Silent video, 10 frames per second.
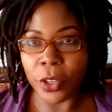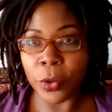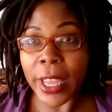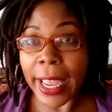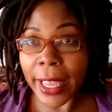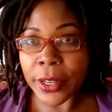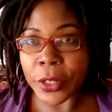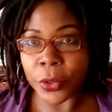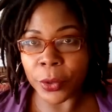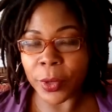you can
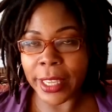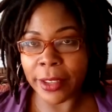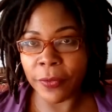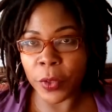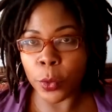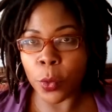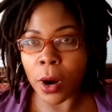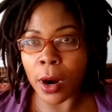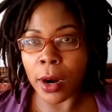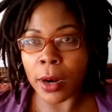do if you
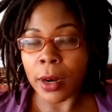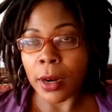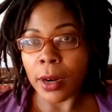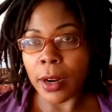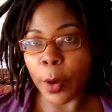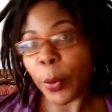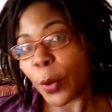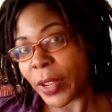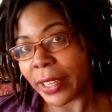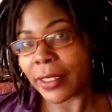are a
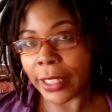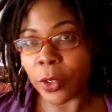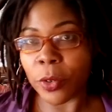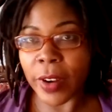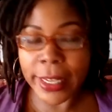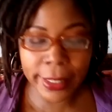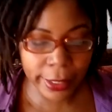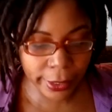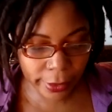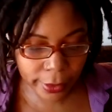permanent legal
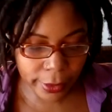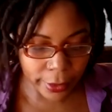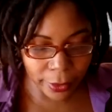resident,